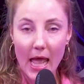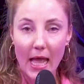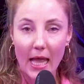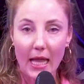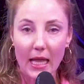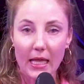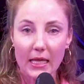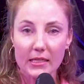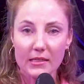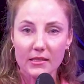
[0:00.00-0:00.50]

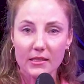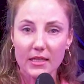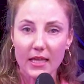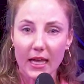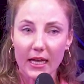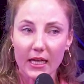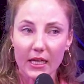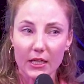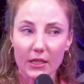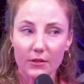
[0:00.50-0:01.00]
and
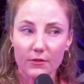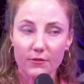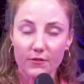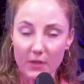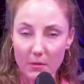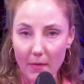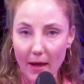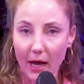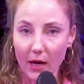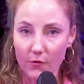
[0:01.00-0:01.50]
getting
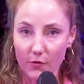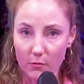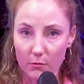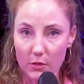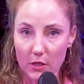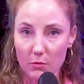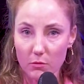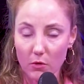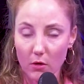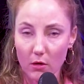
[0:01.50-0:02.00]
feedback from
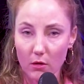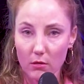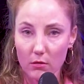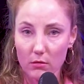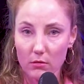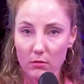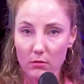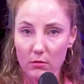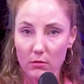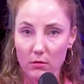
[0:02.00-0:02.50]
people
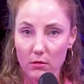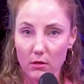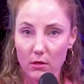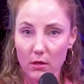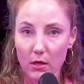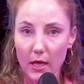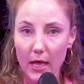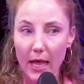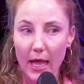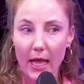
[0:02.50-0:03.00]

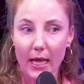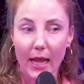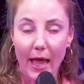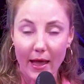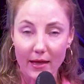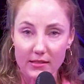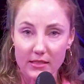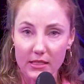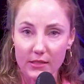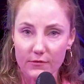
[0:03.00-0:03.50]
and
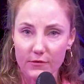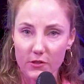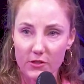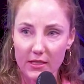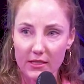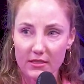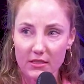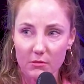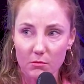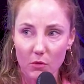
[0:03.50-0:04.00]
asking for
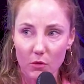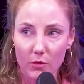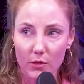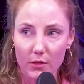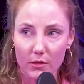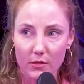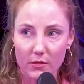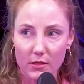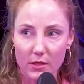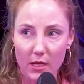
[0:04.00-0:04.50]

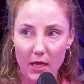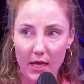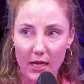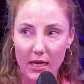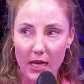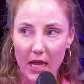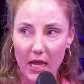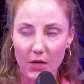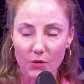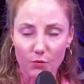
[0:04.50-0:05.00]
testimonials
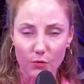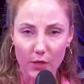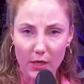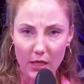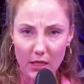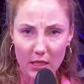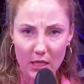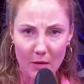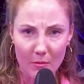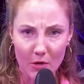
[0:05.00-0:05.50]
and
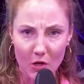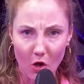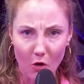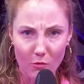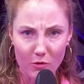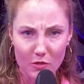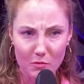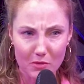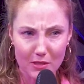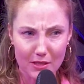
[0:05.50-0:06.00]
reading them and
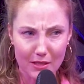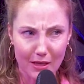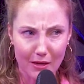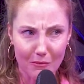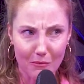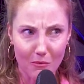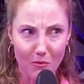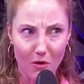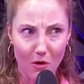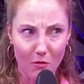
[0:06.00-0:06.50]
almost being like,
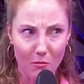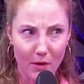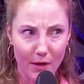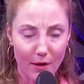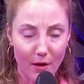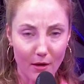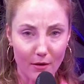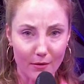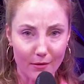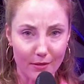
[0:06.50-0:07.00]
oh my
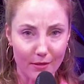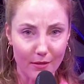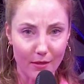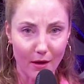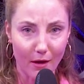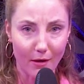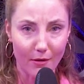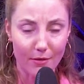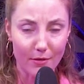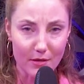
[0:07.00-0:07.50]
God,
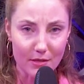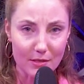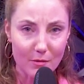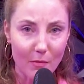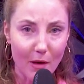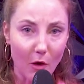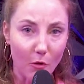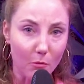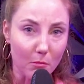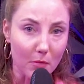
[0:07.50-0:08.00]
are these
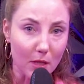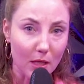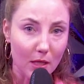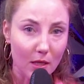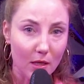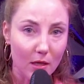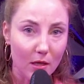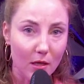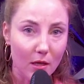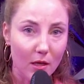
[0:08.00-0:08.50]
about
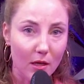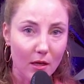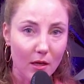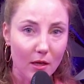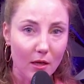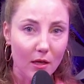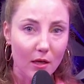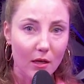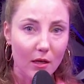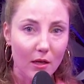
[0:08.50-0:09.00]
me?
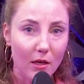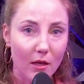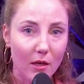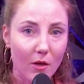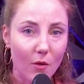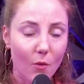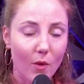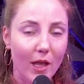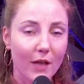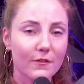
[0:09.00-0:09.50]

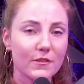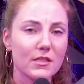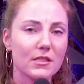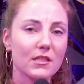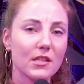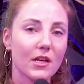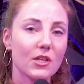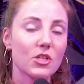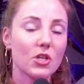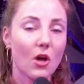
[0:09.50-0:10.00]
We have
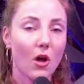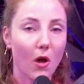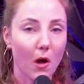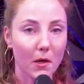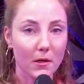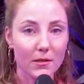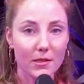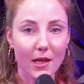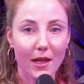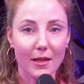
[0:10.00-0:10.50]
such a
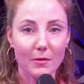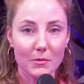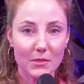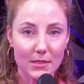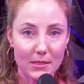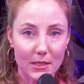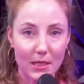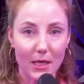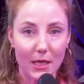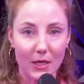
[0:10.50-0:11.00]
hard time
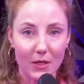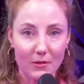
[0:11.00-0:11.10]
seeing